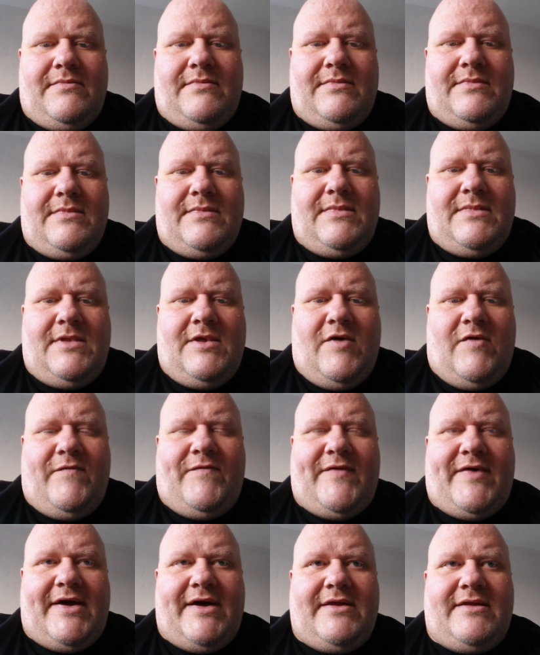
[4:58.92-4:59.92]
Don't
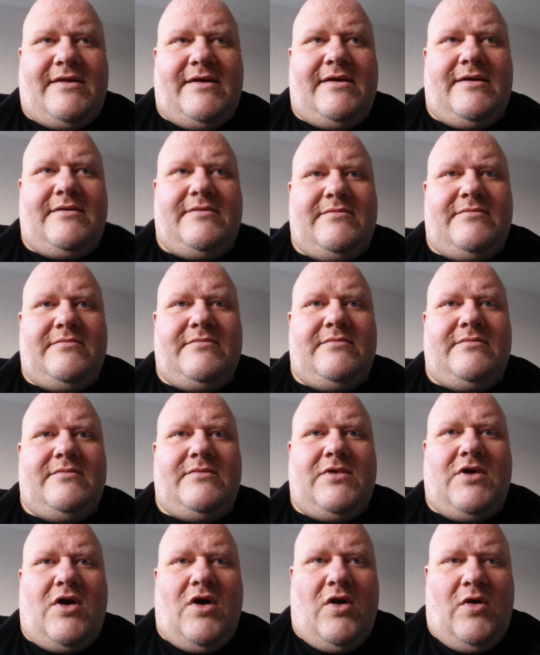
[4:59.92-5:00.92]
fight it.
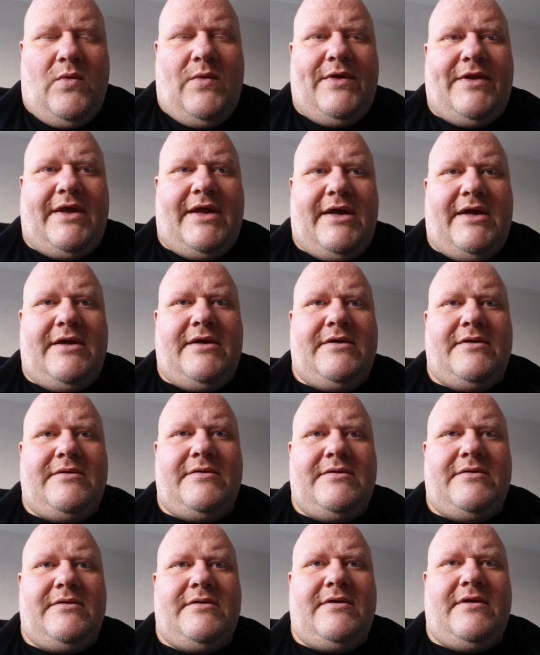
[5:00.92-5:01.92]
Go with it.
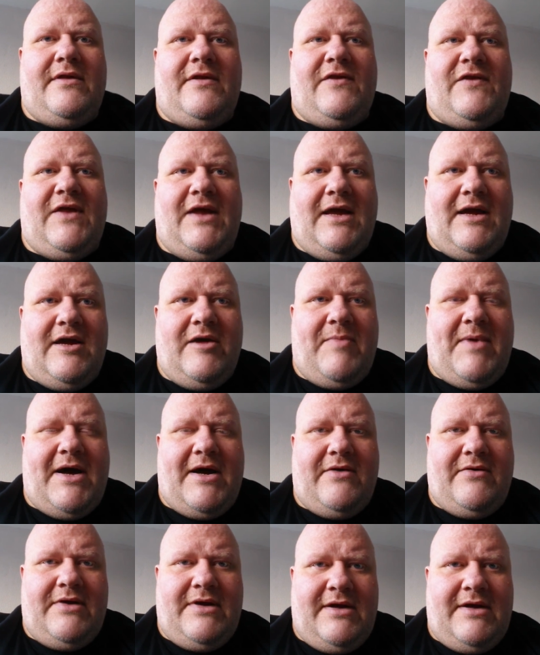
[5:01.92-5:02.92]
Think about it.